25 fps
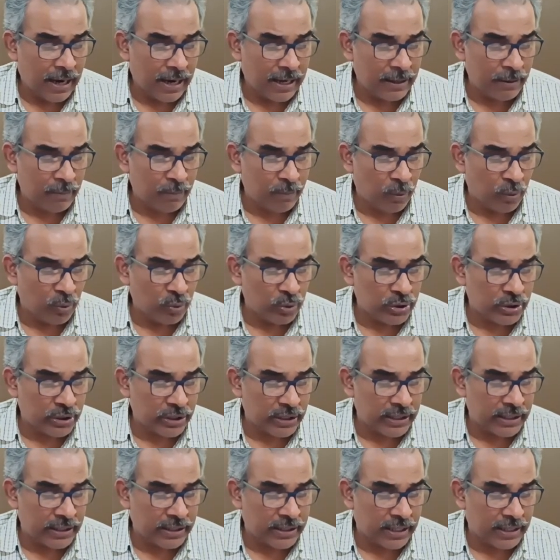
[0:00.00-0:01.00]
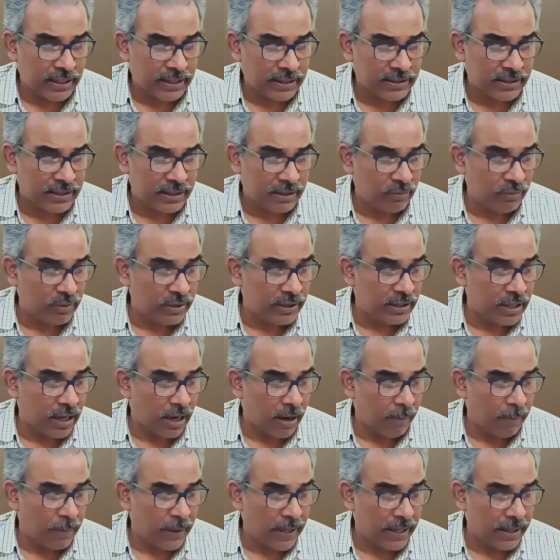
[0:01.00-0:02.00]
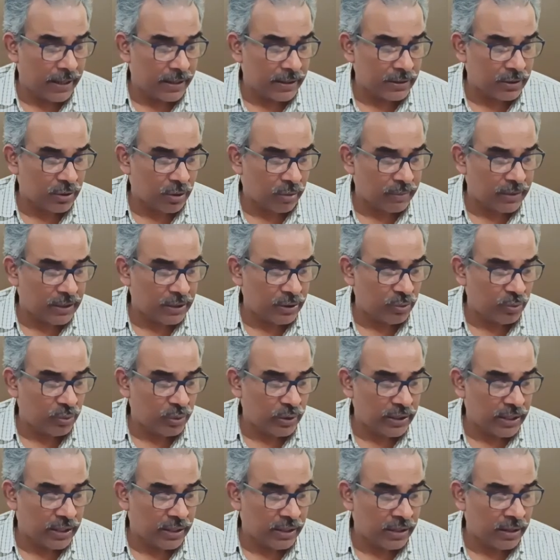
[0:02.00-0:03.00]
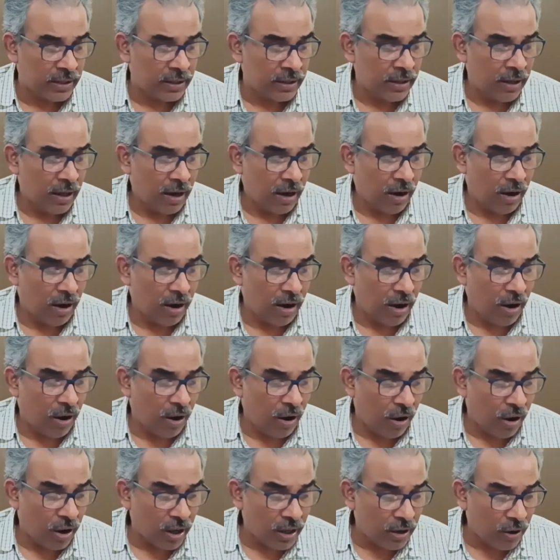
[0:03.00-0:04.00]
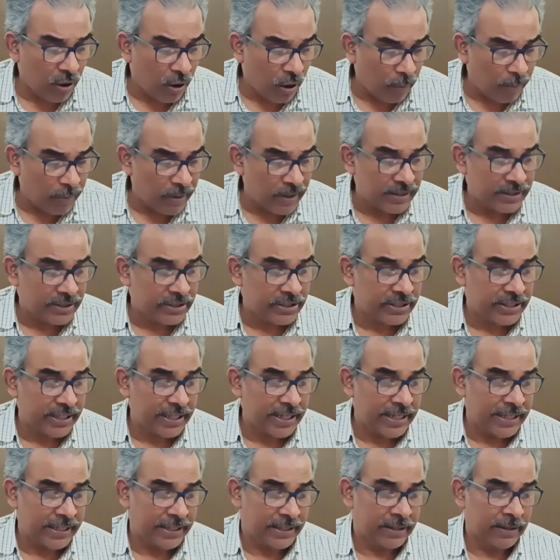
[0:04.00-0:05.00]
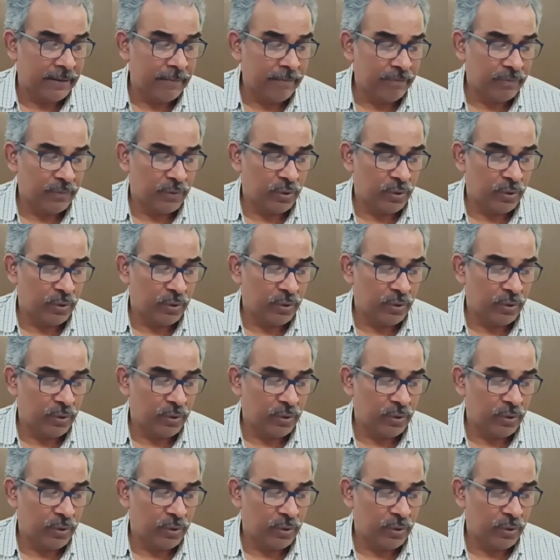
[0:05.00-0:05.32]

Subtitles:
and posts in connection with the affairs of the union or of a state.